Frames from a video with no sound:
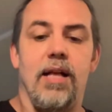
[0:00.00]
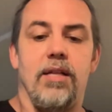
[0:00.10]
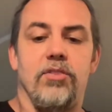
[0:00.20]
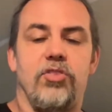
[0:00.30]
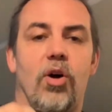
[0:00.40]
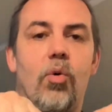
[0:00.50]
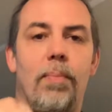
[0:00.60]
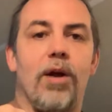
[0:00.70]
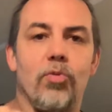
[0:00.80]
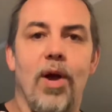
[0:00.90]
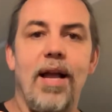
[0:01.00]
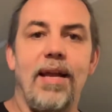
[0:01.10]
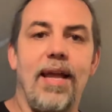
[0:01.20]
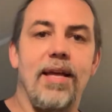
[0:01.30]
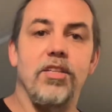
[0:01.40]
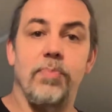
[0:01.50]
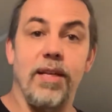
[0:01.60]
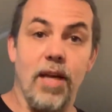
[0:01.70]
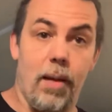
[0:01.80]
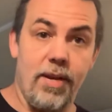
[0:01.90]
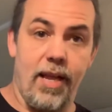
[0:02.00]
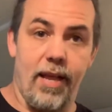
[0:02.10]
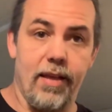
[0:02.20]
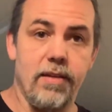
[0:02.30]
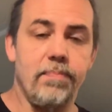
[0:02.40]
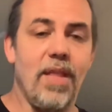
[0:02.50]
So my right hand is my dominant hand,